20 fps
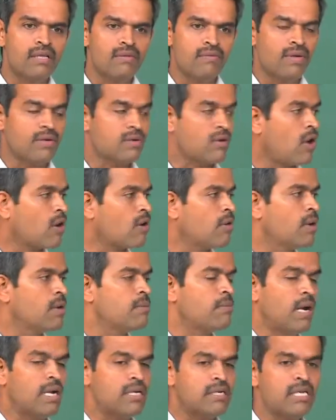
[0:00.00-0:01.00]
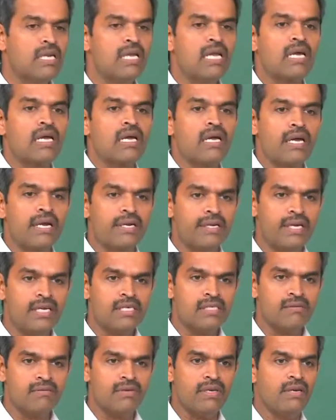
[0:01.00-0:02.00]
when we talk about multi leg
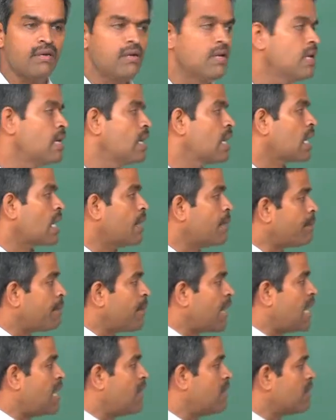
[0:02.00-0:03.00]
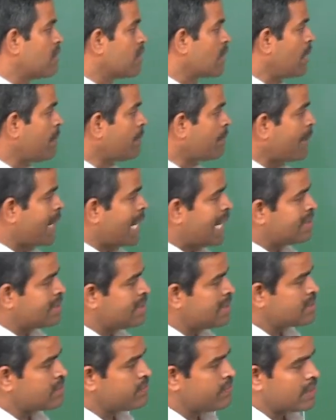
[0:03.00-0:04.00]
ATs we compare compare
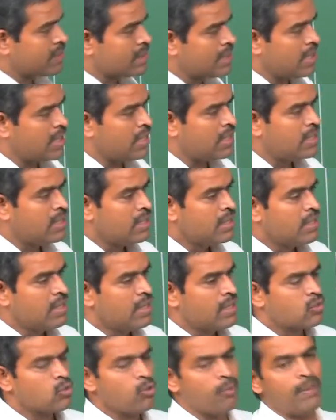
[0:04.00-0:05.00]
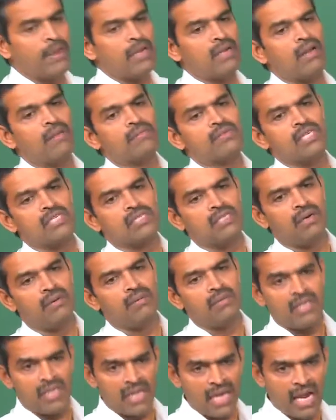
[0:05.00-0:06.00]
this with the two pendulum system
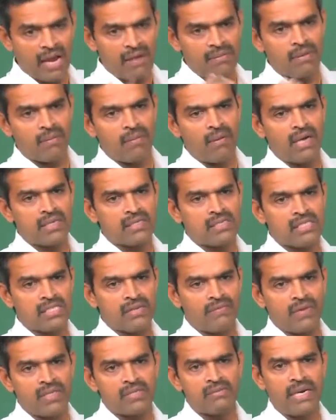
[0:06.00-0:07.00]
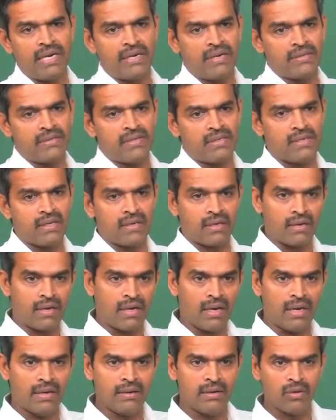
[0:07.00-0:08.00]
derive the mass and stiffness matrices and,
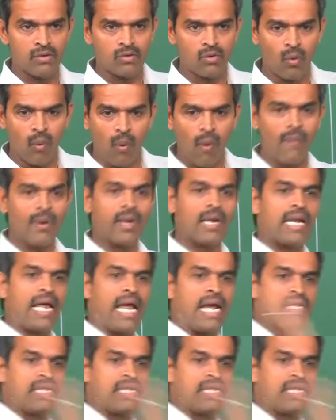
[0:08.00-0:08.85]
and overlay